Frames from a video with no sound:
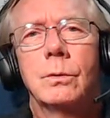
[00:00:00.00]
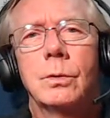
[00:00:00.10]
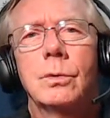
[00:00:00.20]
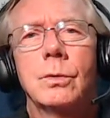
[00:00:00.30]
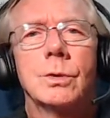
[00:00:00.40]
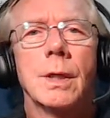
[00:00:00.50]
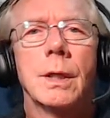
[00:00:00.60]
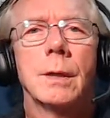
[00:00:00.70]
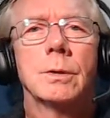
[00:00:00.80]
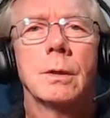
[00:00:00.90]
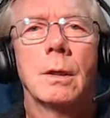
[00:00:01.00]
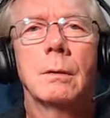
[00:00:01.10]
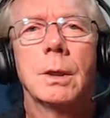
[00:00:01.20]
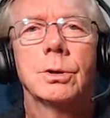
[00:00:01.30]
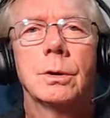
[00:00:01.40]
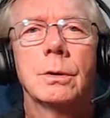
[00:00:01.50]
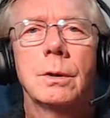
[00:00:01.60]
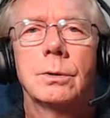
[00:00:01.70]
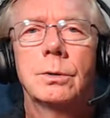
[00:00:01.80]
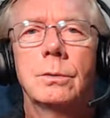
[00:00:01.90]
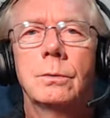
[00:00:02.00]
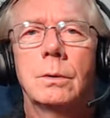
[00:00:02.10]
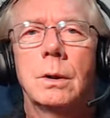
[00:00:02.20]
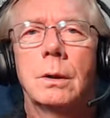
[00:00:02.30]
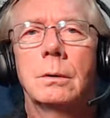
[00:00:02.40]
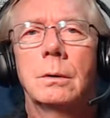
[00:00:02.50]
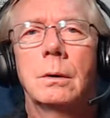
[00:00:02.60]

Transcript: do those setups. Make sure that you